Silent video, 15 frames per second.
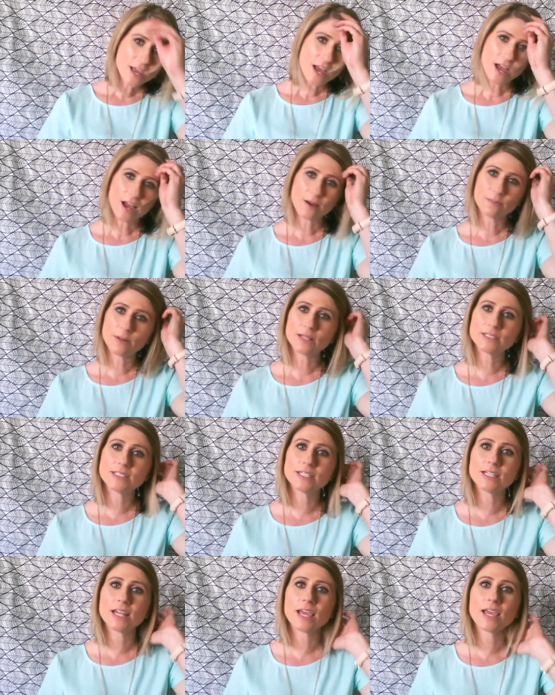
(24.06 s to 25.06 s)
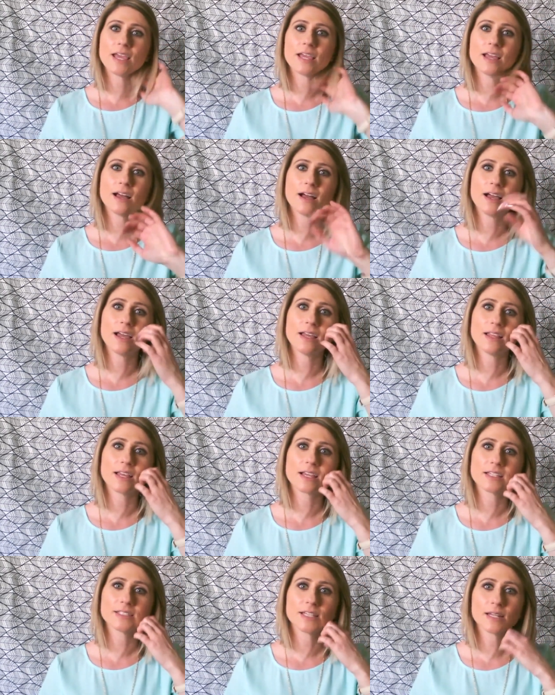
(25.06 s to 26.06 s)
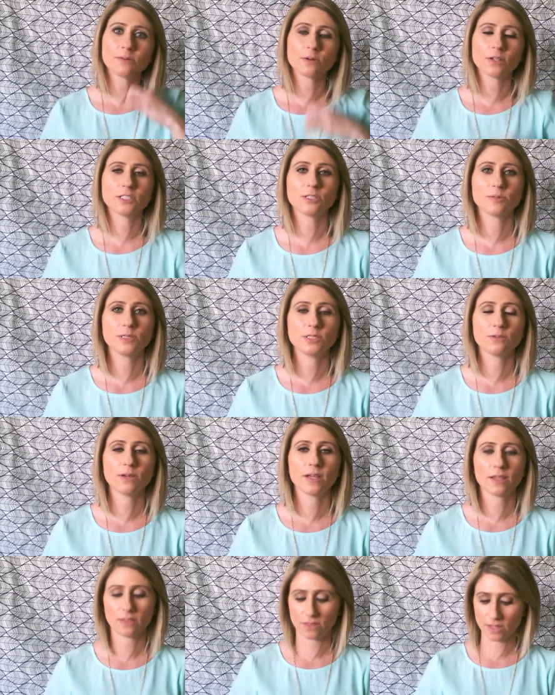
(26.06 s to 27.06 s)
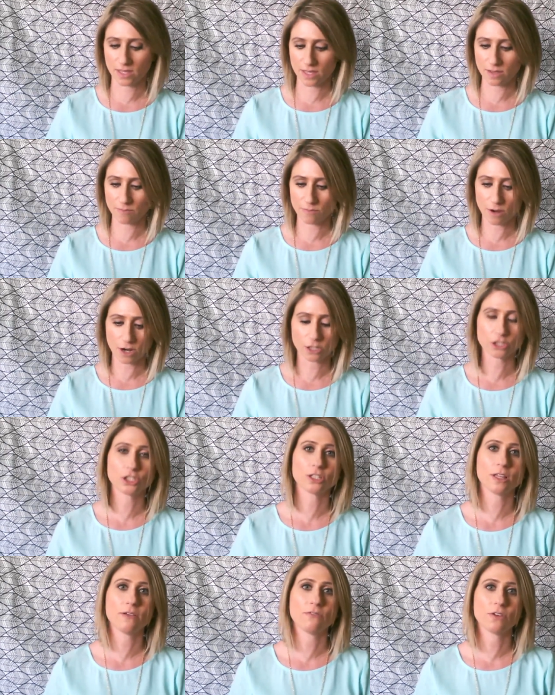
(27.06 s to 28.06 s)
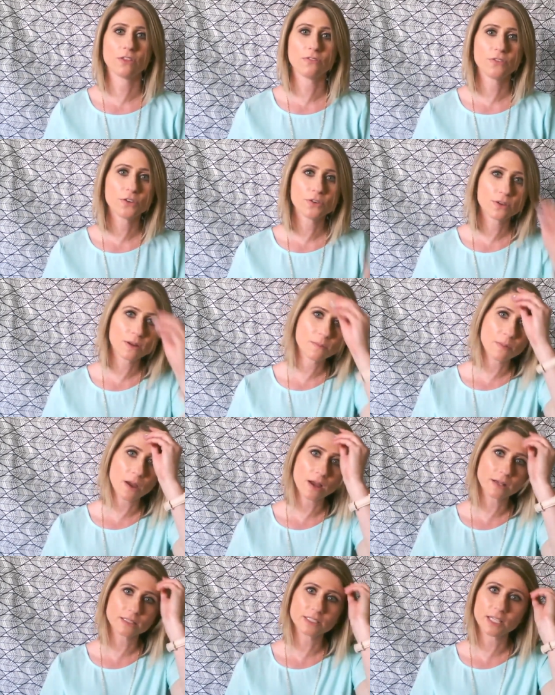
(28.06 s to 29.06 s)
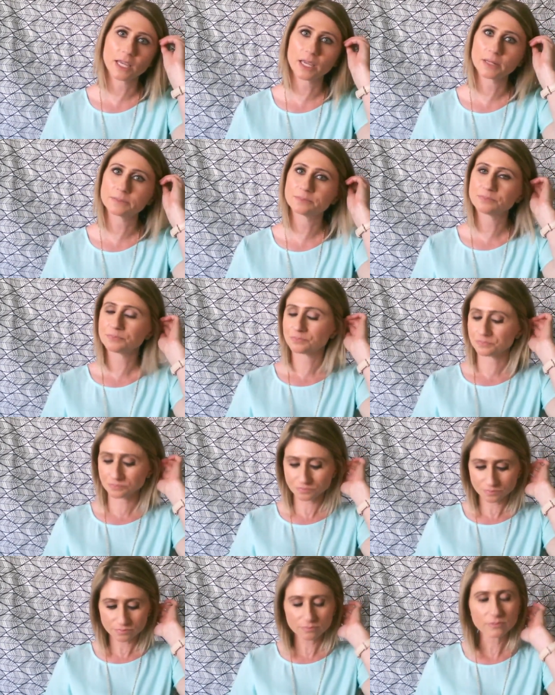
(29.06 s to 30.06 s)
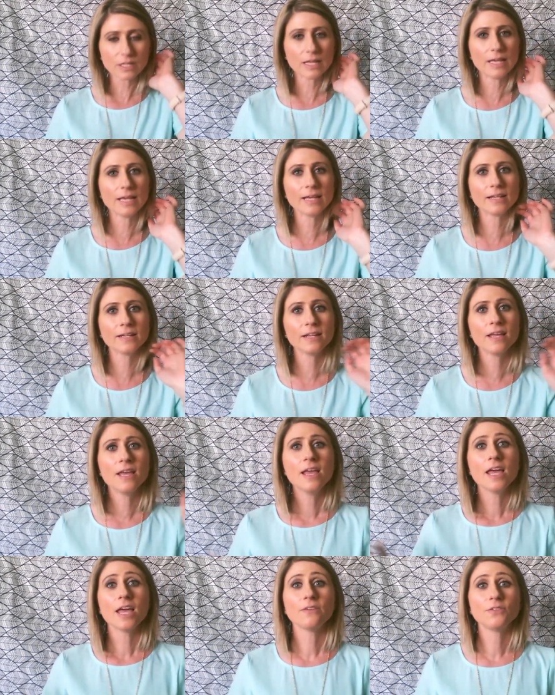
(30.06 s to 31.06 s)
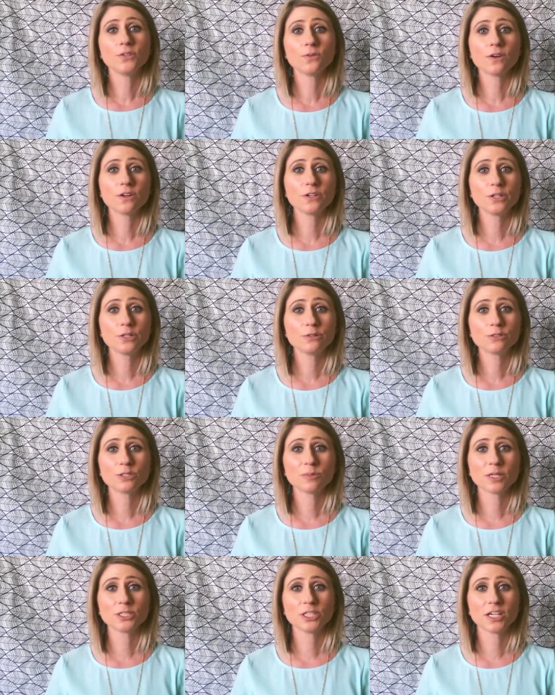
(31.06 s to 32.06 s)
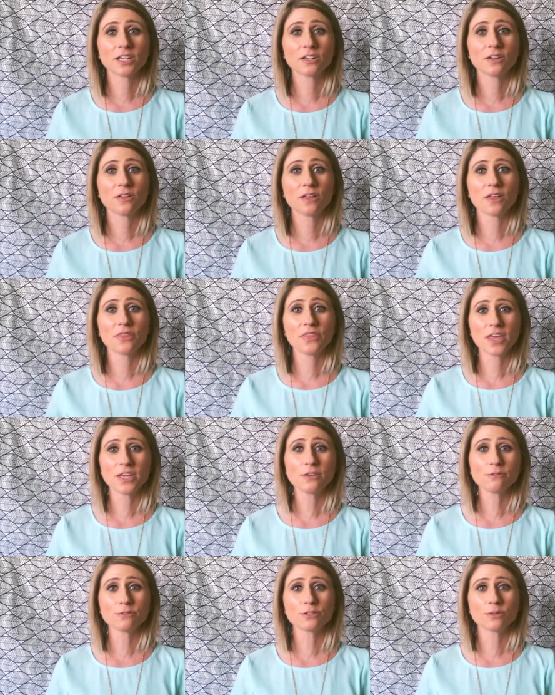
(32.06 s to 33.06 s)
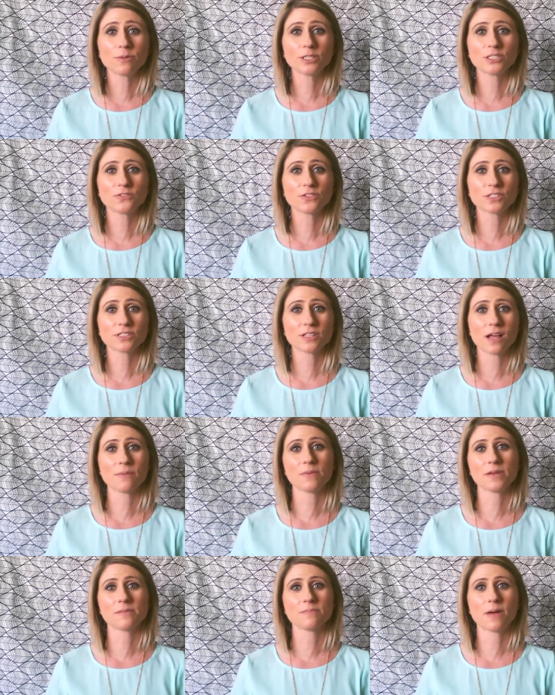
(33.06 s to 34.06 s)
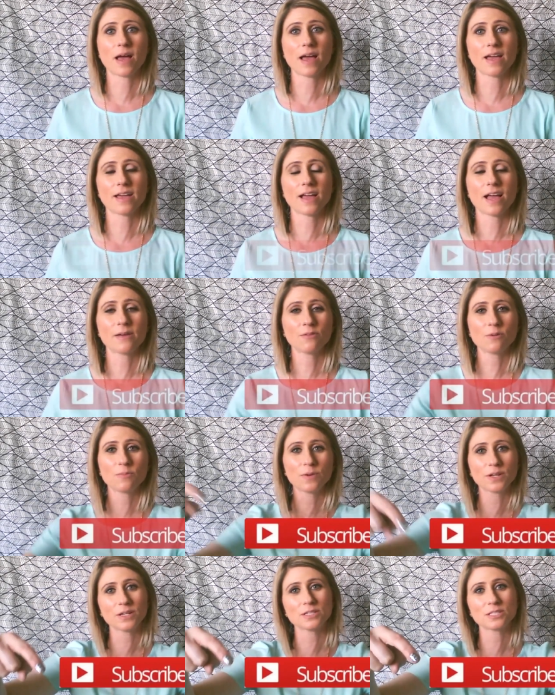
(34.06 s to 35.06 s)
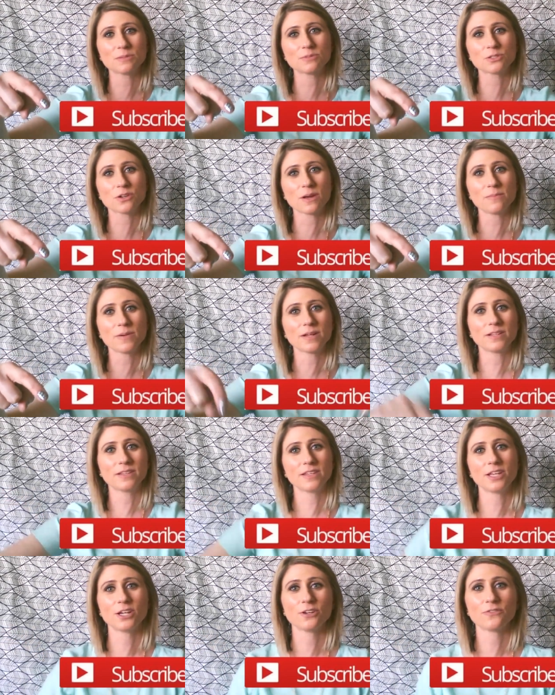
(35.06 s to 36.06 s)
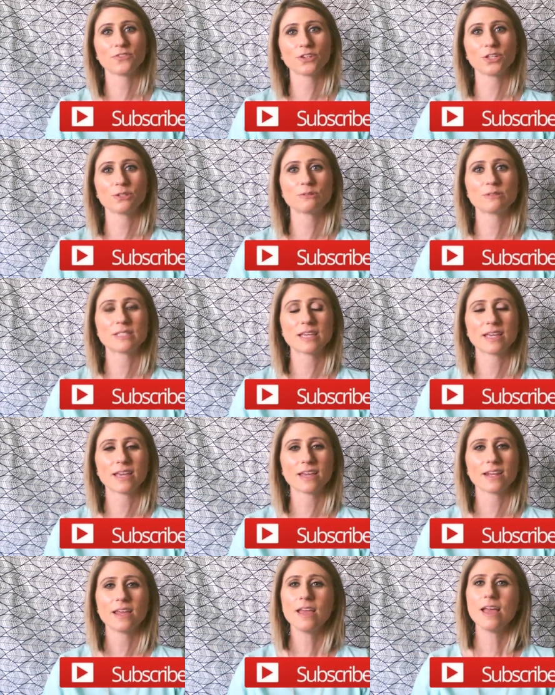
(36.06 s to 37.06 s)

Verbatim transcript: um, today, I like I said, I'm going to be doing the March Love with Food unboxing. And if you are new to my channel, thank you so much for stopping by. I will put a subscribe button here for you to hit.